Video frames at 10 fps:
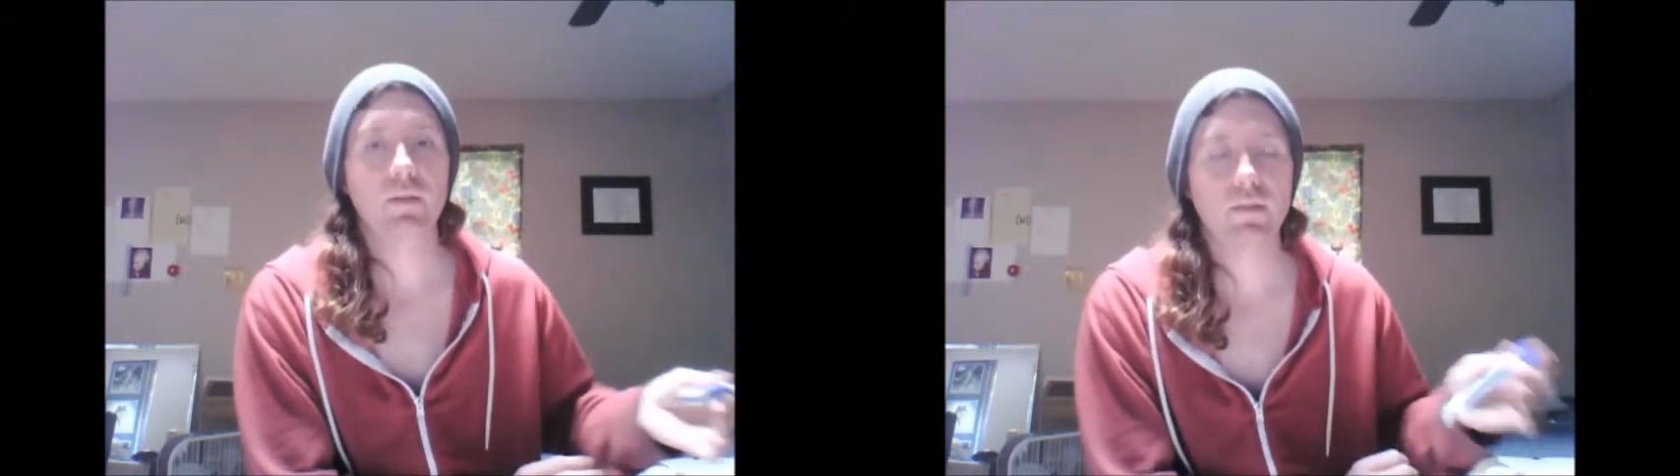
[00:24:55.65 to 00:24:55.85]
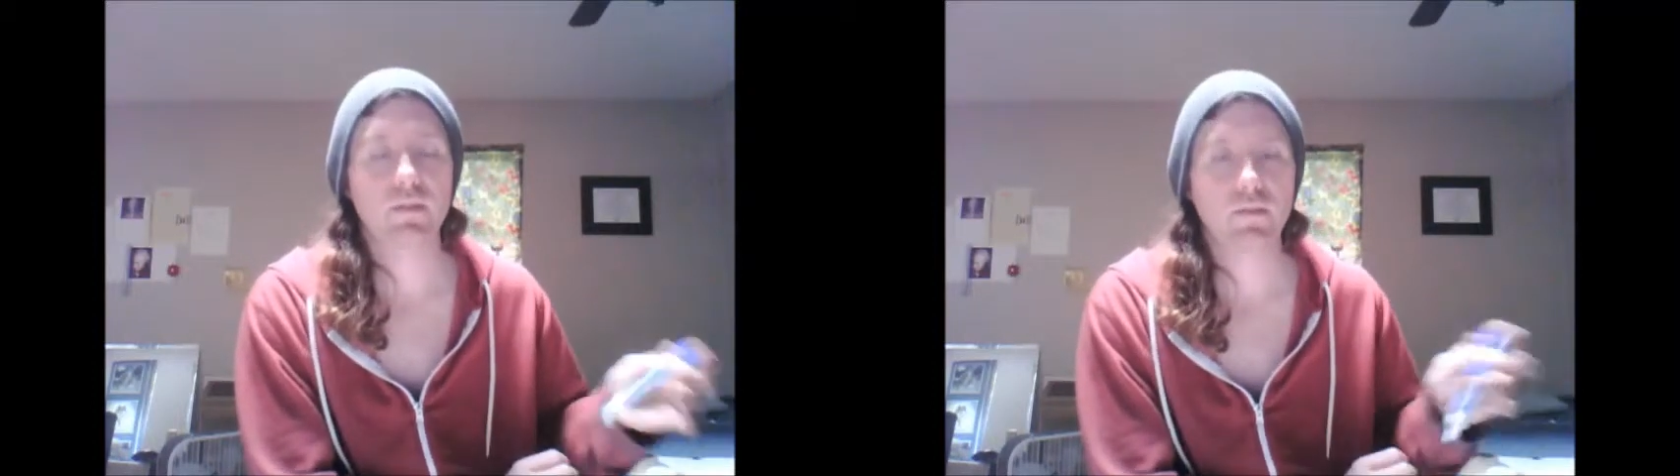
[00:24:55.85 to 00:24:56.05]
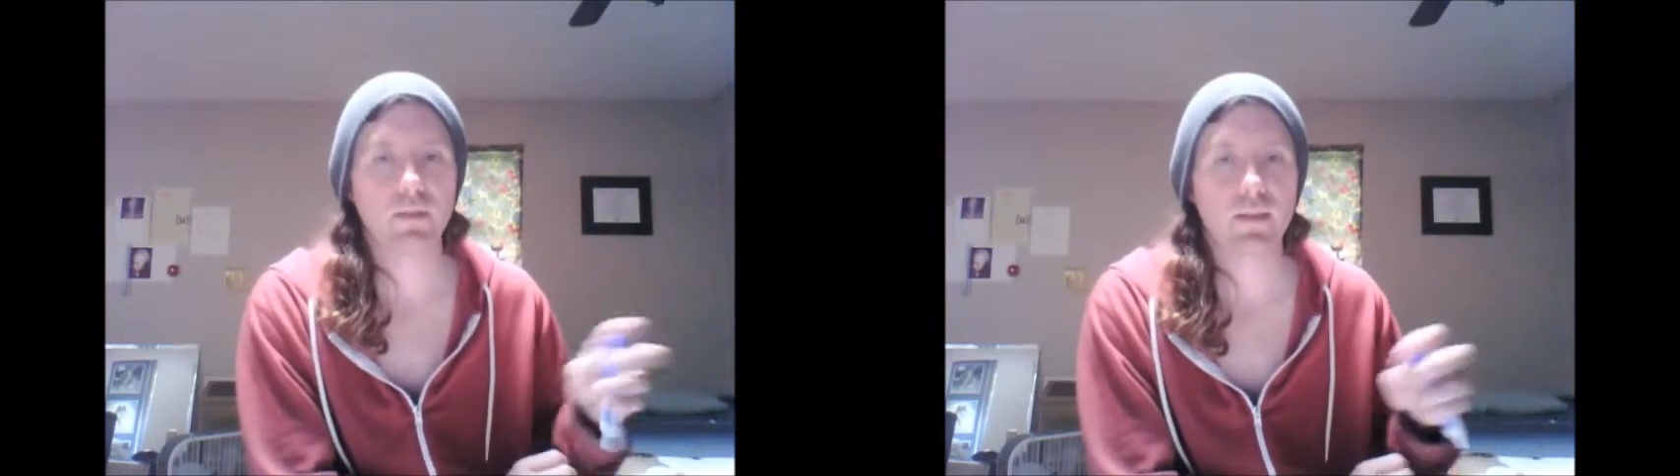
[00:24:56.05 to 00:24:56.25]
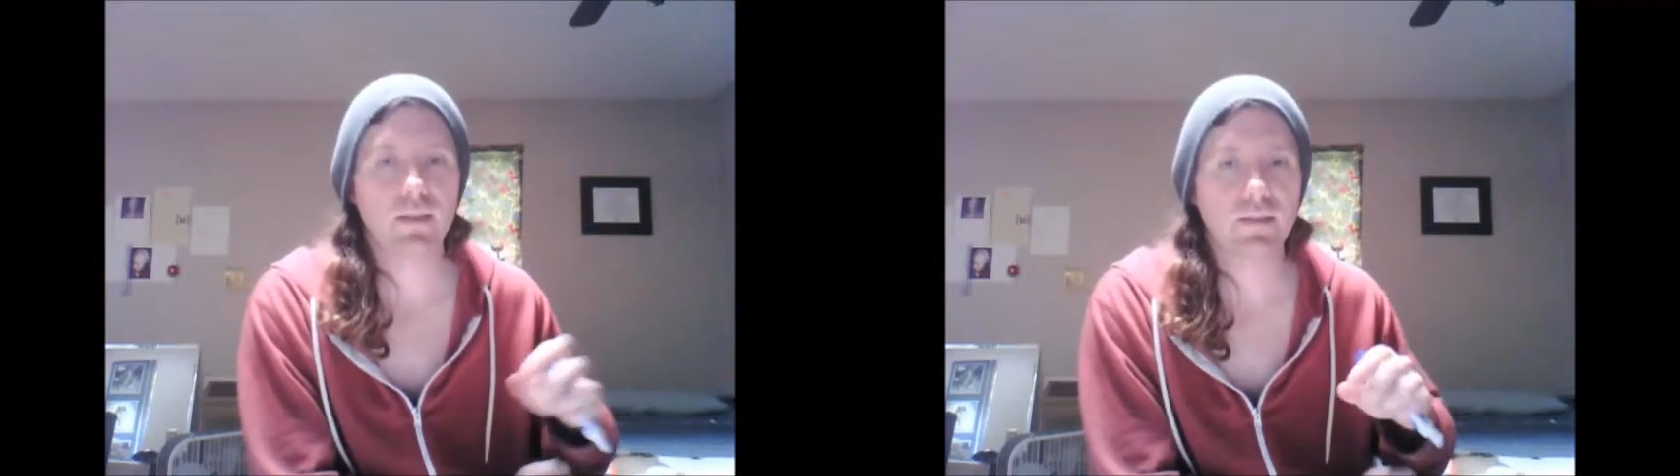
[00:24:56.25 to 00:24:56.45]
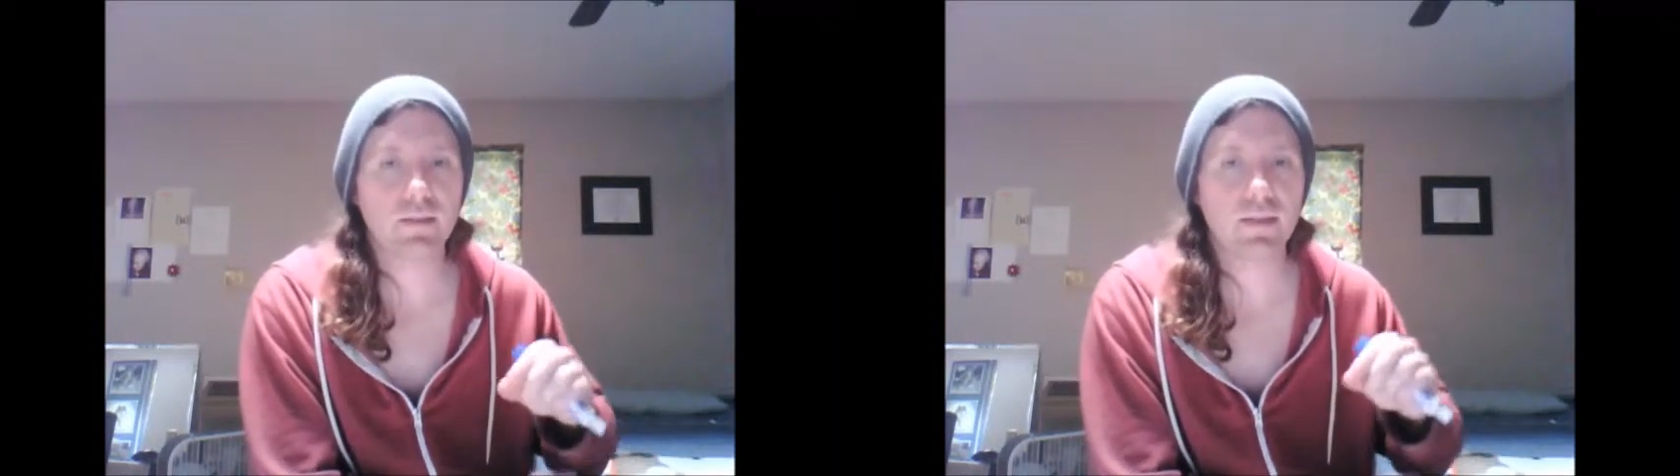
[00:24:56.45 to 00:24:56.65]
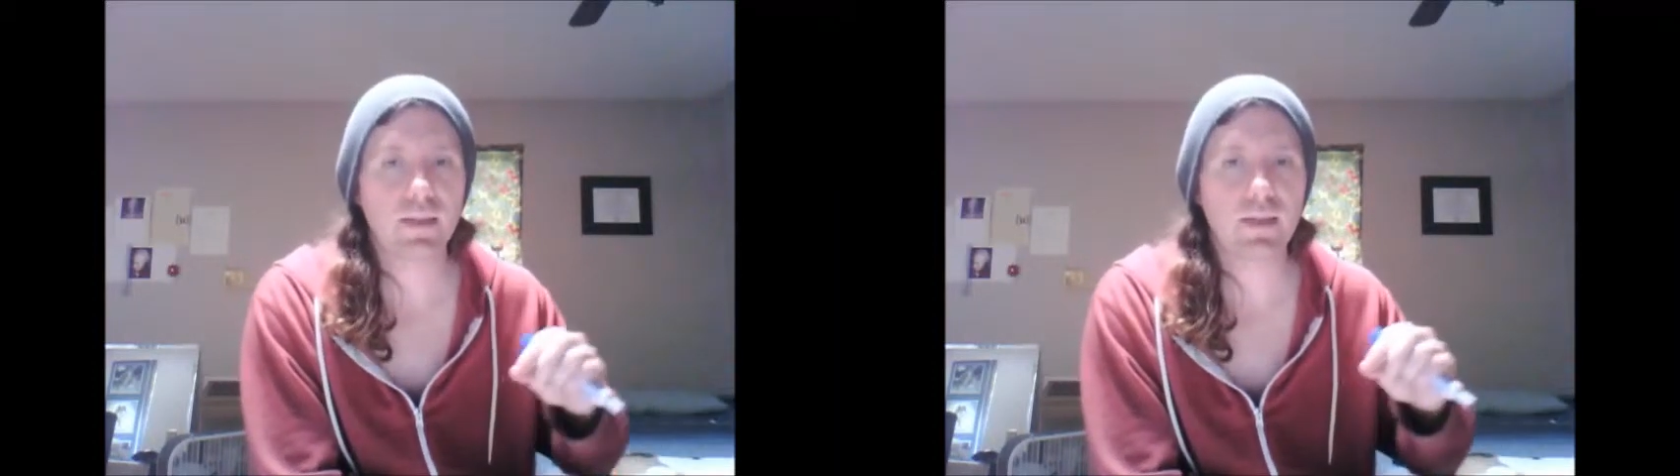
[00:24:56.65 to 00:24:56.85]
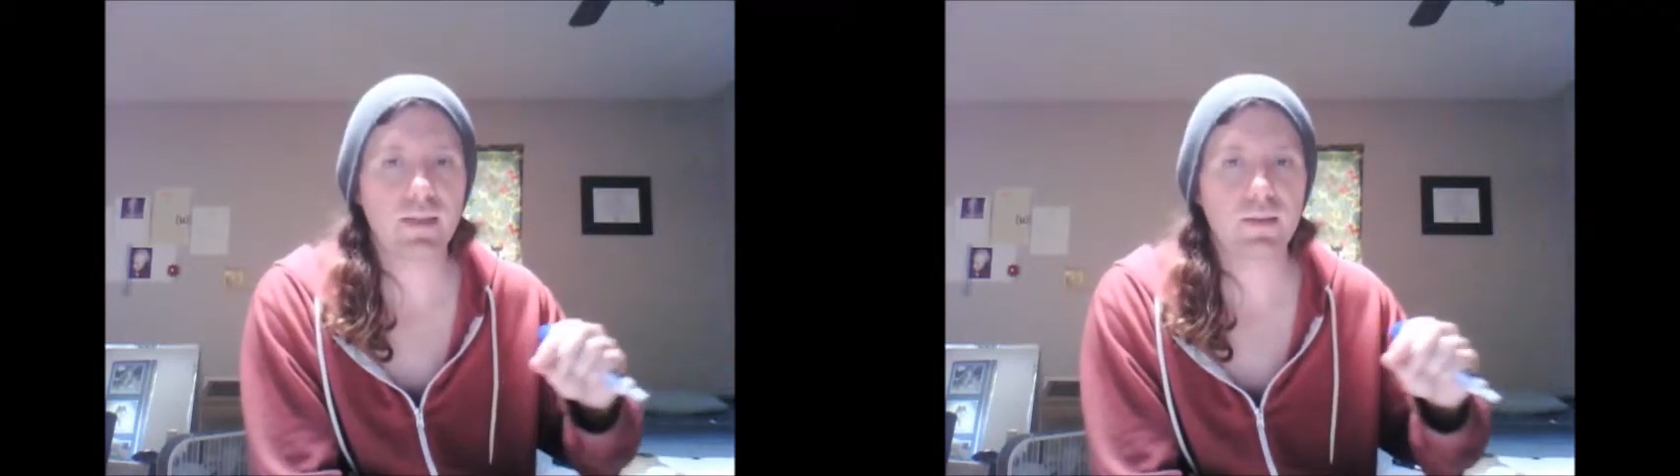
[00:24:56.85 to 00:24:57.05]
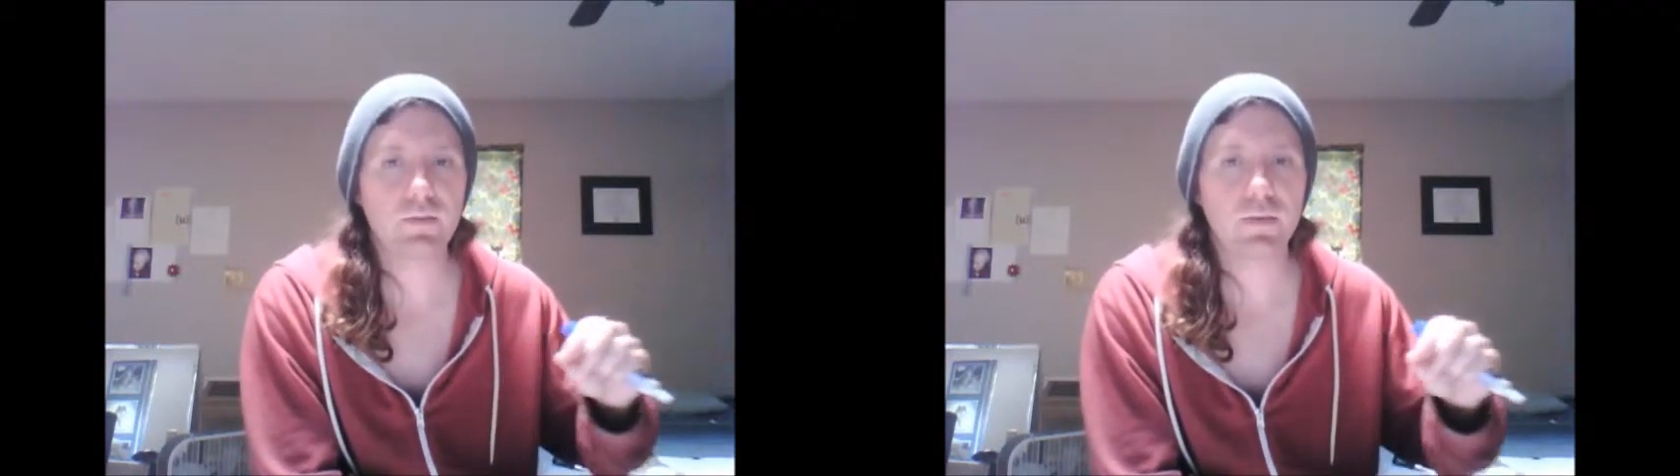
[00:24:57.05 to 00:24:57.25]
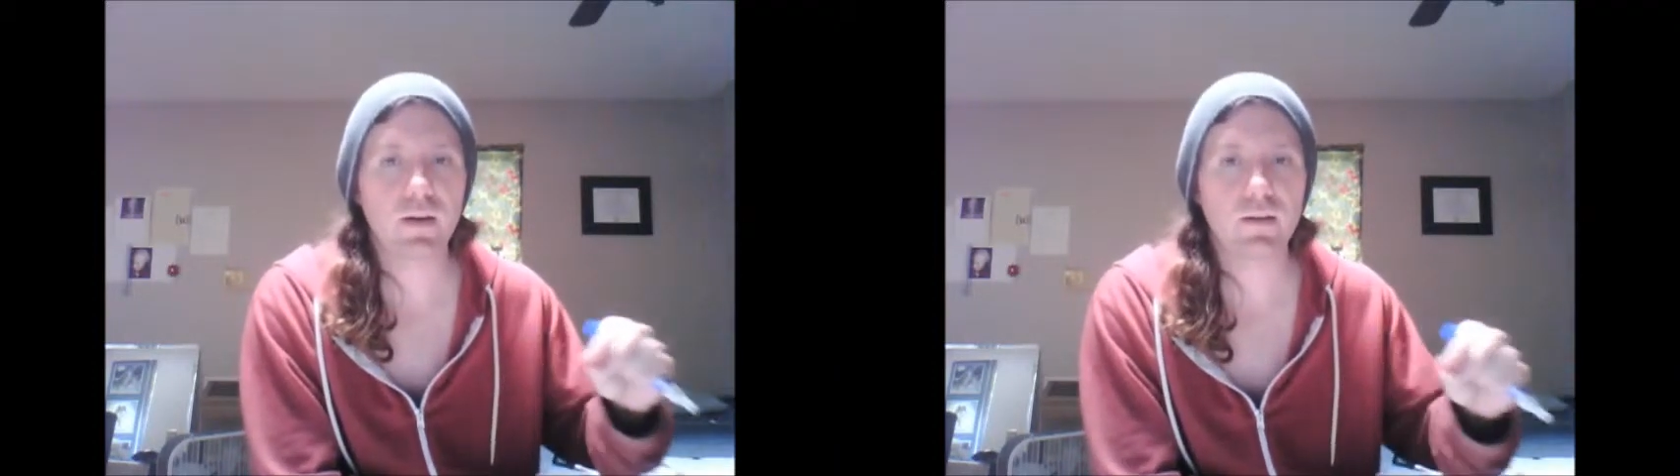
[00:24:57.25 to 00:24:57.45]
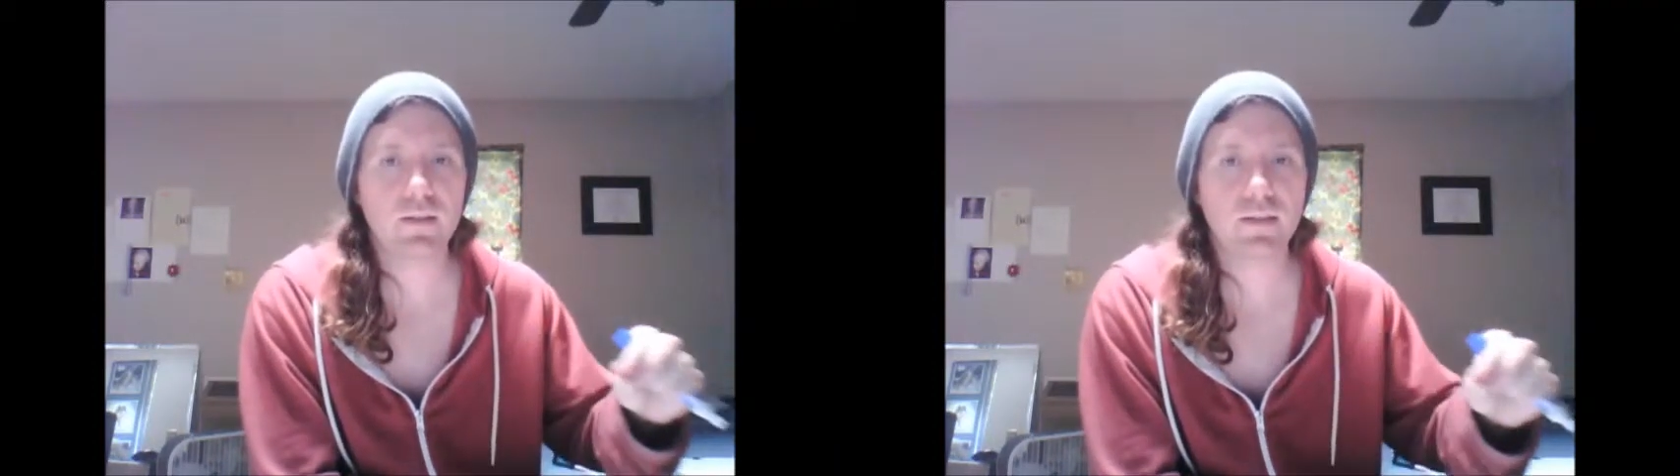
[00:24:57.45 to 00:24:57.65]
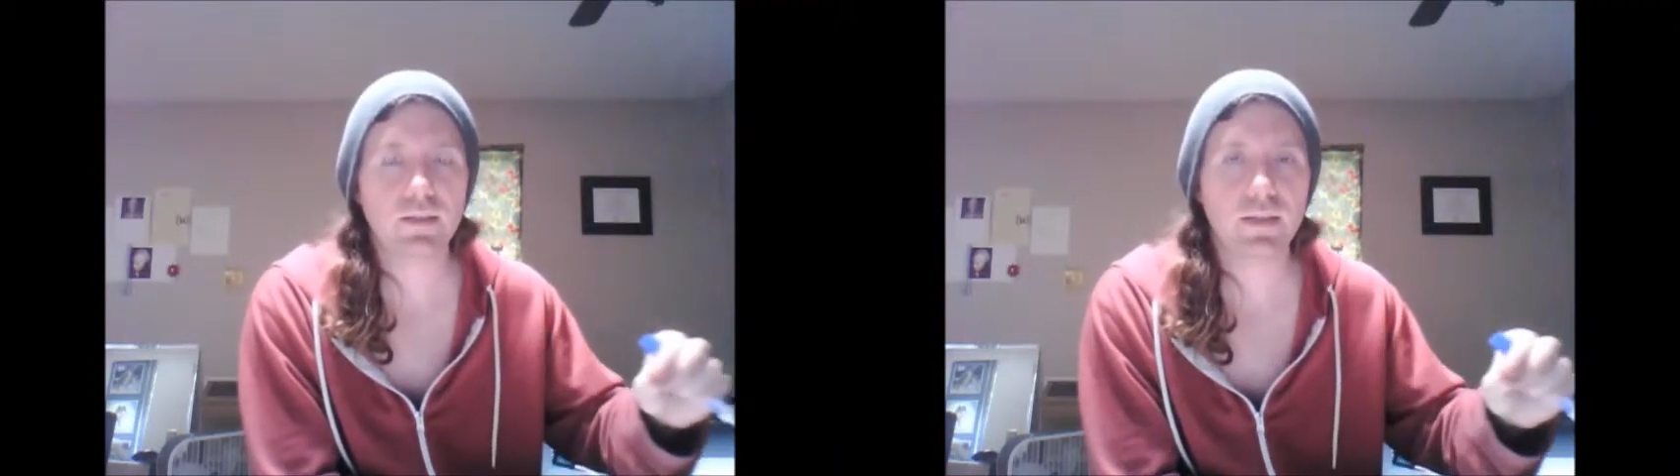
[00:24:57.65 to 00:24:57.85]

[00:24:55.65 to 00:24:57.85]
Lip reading: So there's like a seed of knowledge